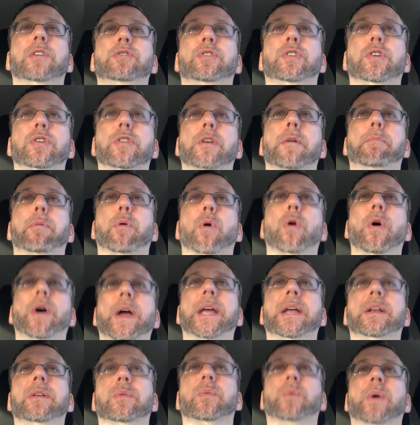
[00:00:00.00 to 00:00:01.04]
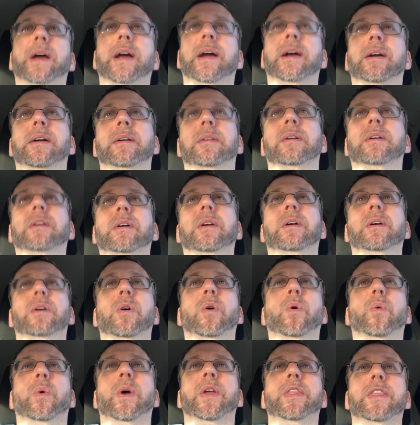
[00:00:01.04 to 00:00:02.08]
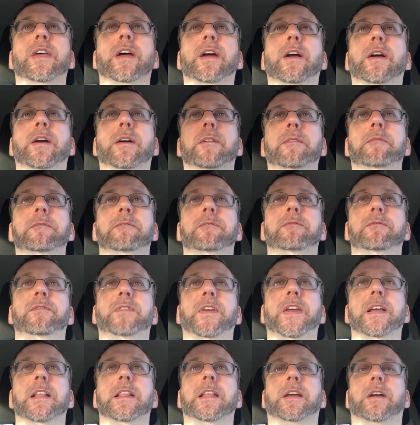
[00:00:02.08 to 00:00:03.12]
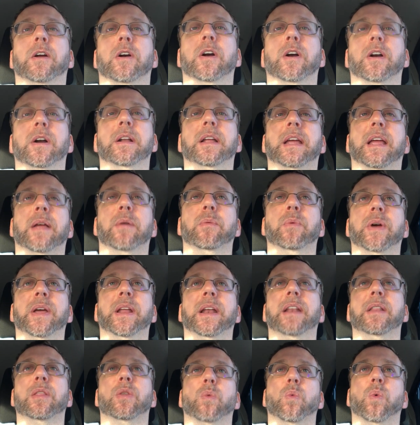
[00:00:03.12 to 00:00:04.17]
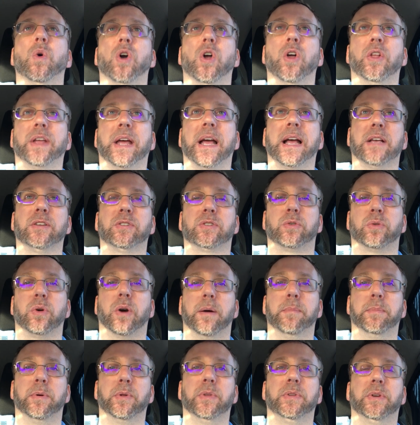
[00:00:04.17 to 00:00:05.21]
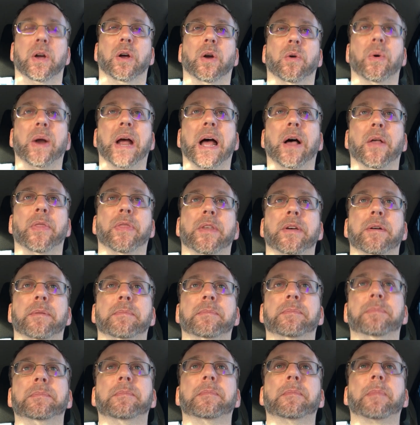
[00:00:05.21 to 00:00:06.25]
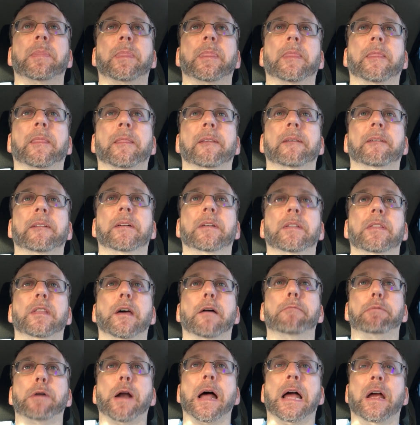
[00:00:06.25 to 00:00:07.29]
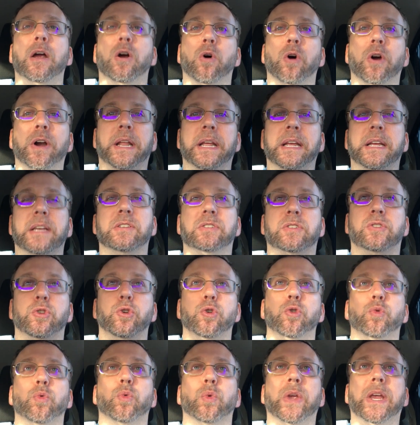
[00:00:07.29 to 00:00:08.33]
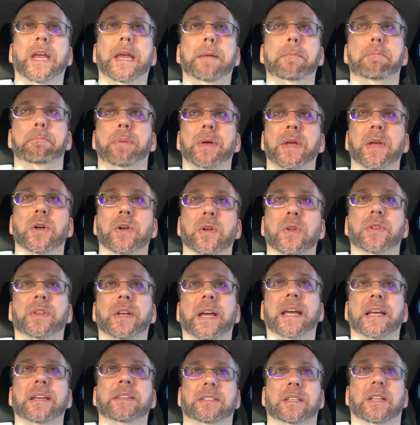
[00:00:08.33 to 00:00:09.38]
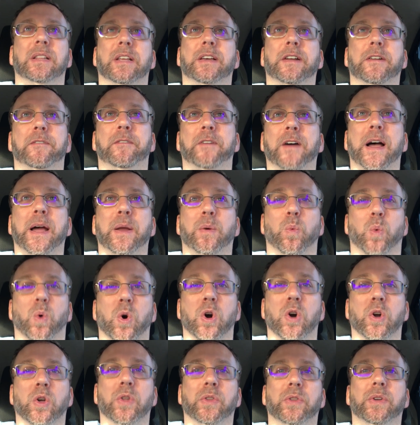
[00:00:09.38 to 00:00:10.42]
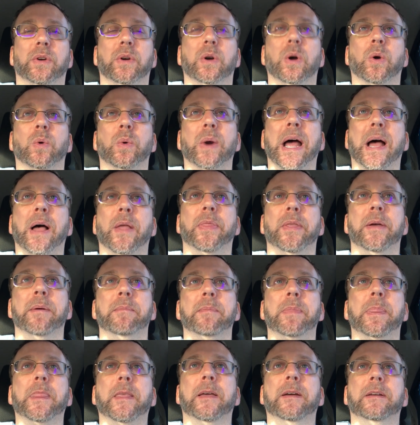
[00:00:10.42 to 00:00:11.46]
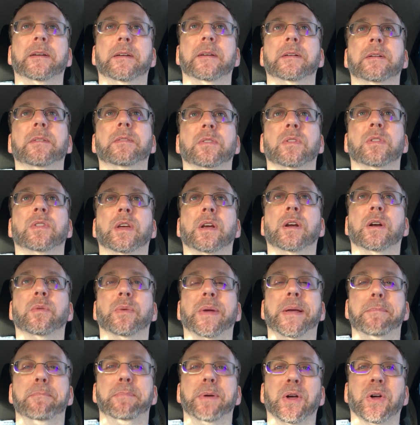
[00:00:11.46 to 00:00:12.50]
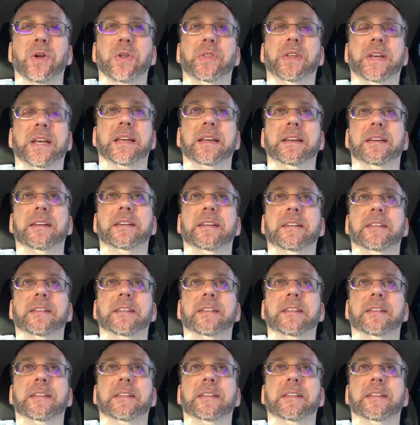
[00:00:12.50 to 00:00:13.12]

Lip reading: To the point where when they're feeling hurt and when the world has crumbled around them, the priority is to rebuild a solidified world around them. They're rebuilding.